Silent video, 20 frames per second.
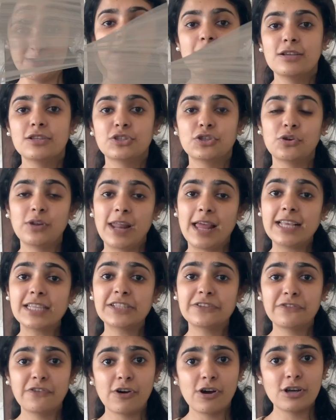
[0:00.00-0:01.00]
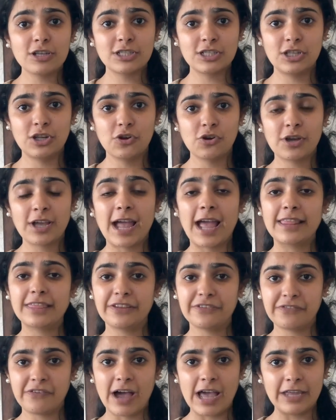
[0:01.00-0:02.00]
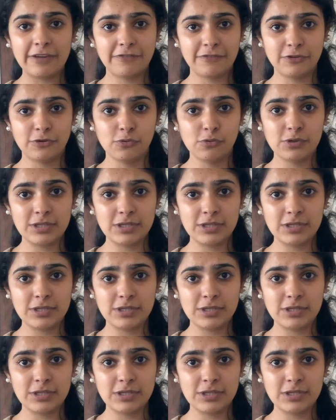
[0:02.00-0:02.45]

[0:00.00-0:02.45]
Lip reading: So let's first look at the 5-2